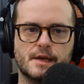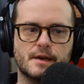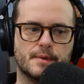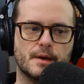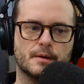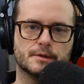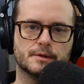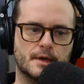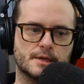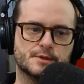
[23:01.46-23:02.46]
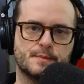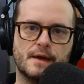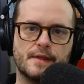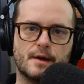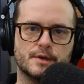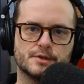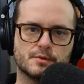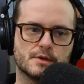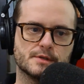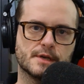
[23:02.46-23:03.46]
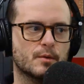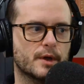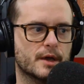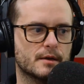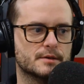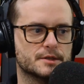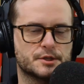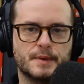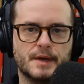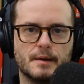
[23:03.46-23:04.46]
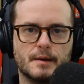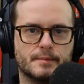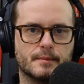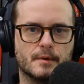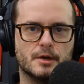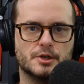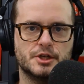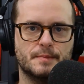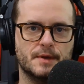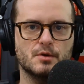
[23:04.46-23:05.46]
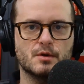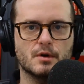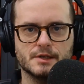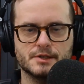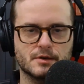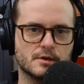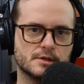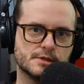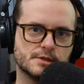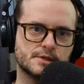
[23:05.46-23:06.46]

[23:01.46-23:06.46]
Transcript: and then be able to expand that resource, we can spin up GPU clusters.